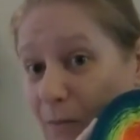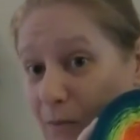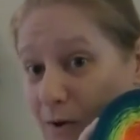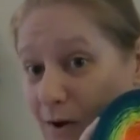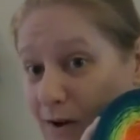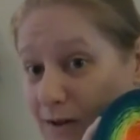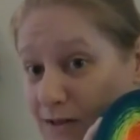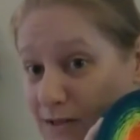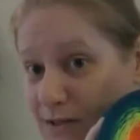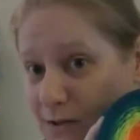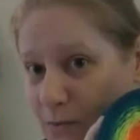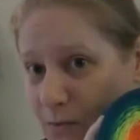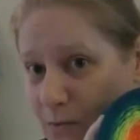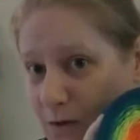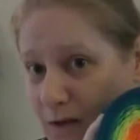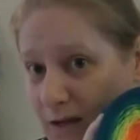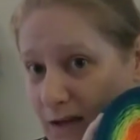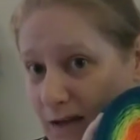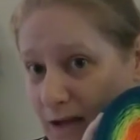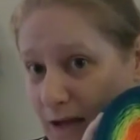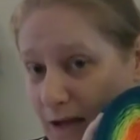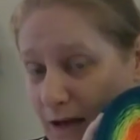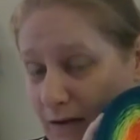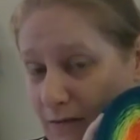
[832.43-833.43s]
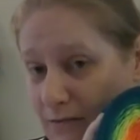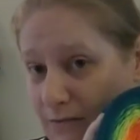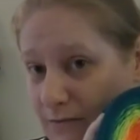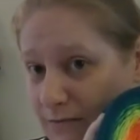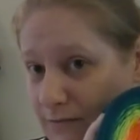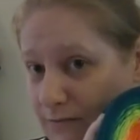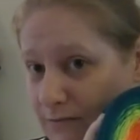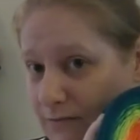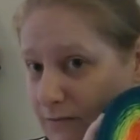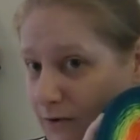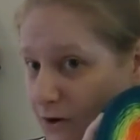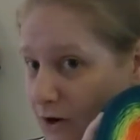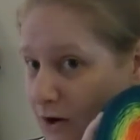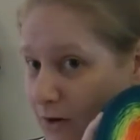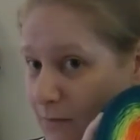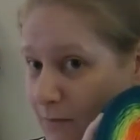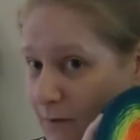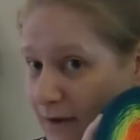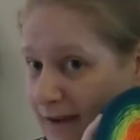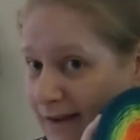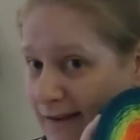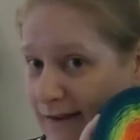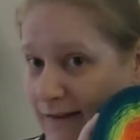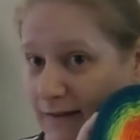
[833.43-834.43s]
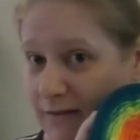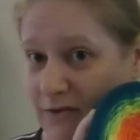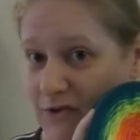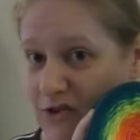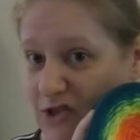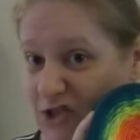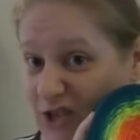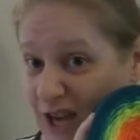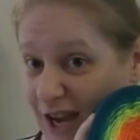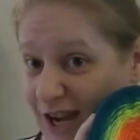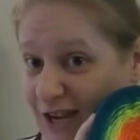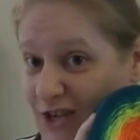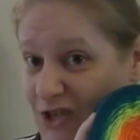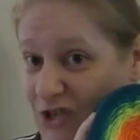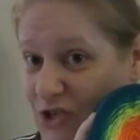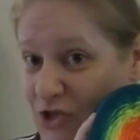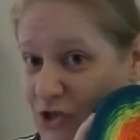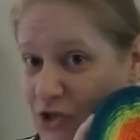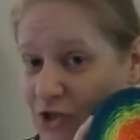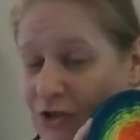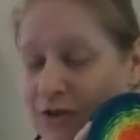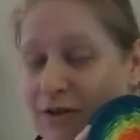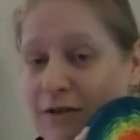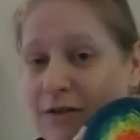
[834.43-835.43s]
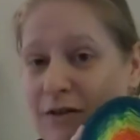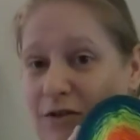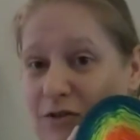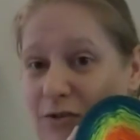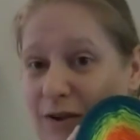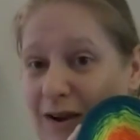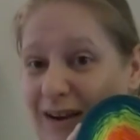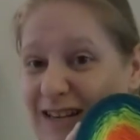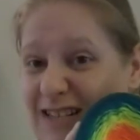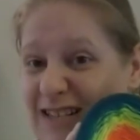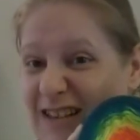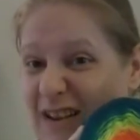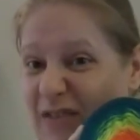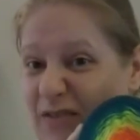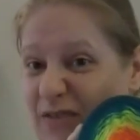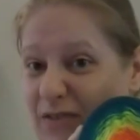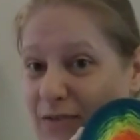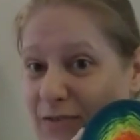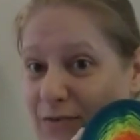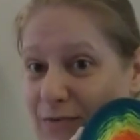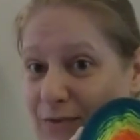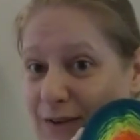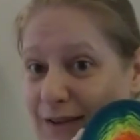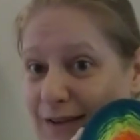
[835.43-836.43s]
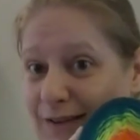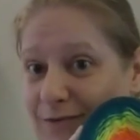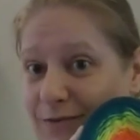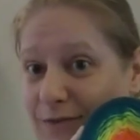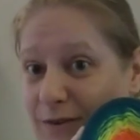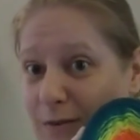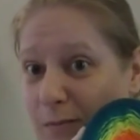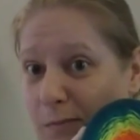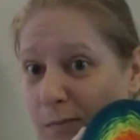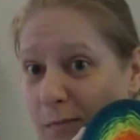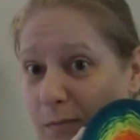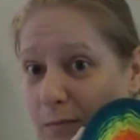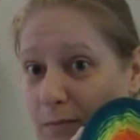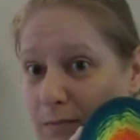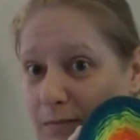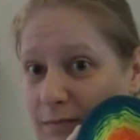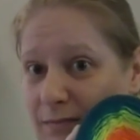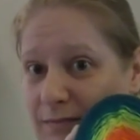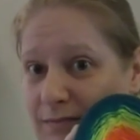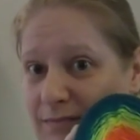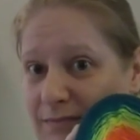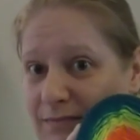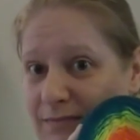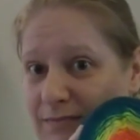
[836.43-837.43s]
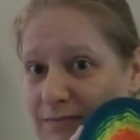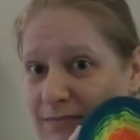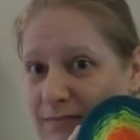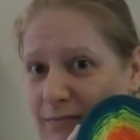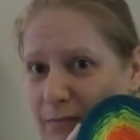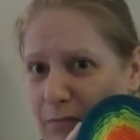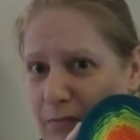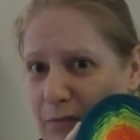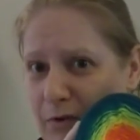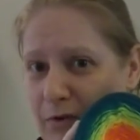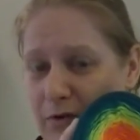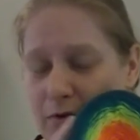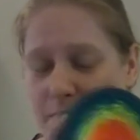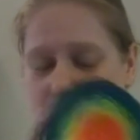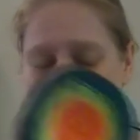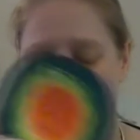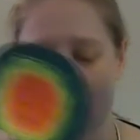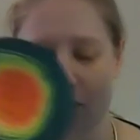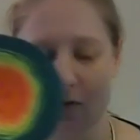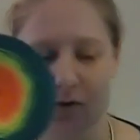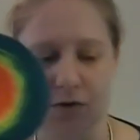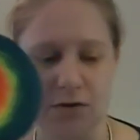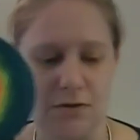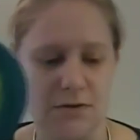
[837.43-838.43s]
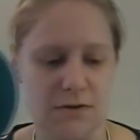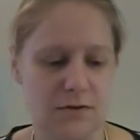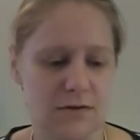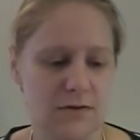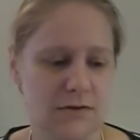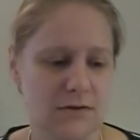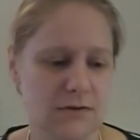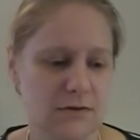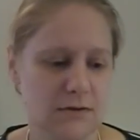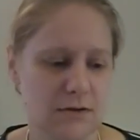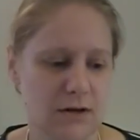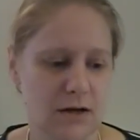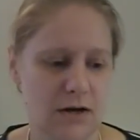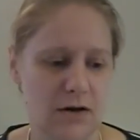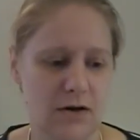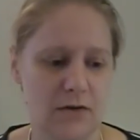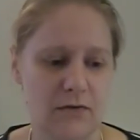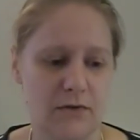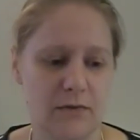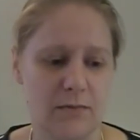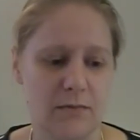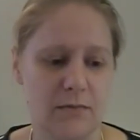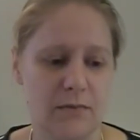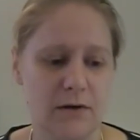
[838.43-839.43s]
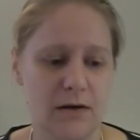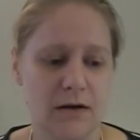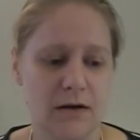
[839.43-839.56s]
plus the one I have on my stash. So I actually have three of them. They're gorgeous. I love them.